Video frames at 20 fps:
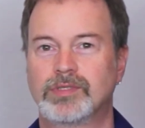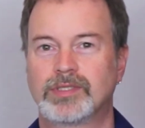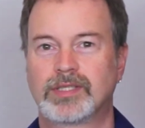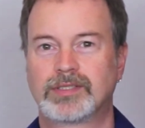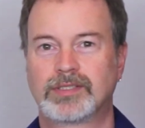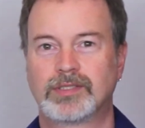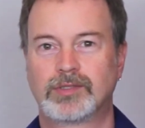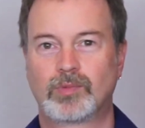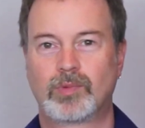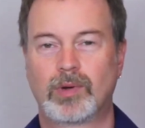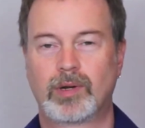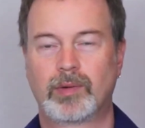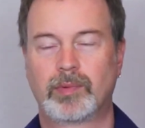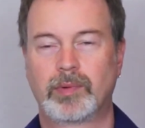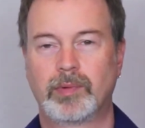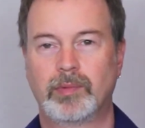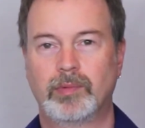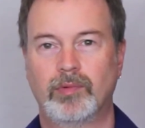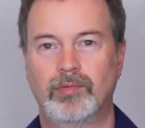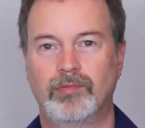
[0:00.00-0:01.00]
This is where we
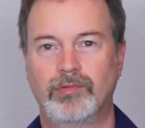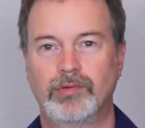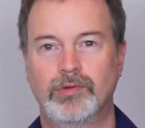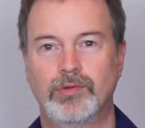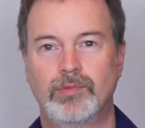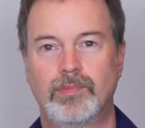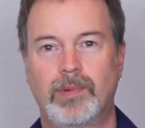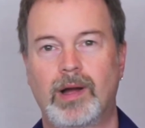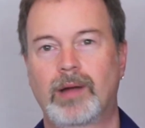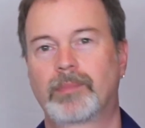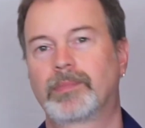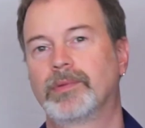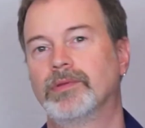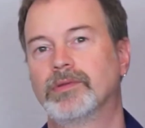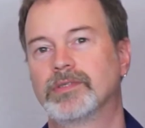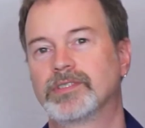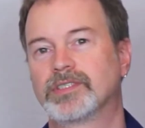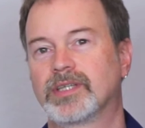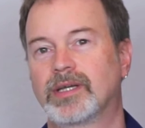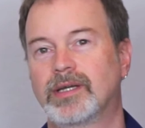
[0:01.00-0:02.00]
review popular
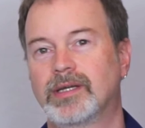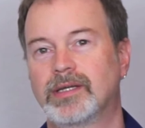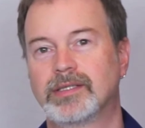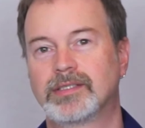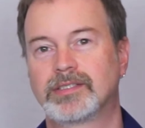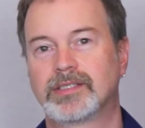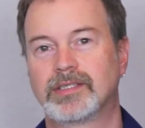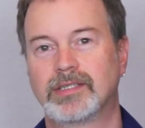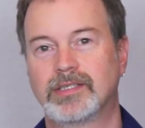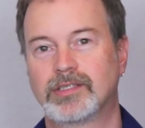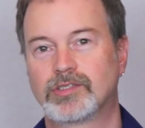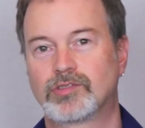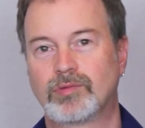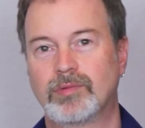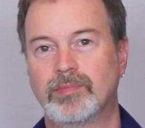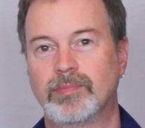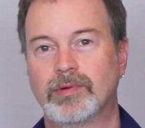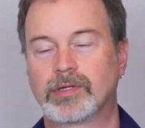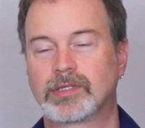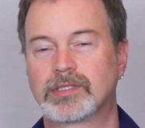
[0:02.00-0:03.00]
science and history
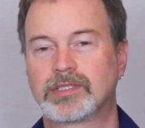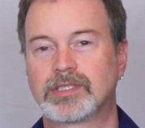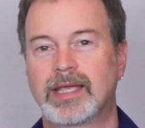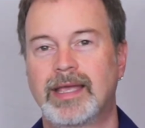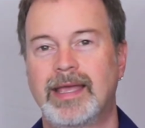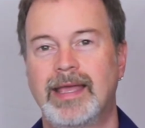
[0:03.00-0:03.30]
books.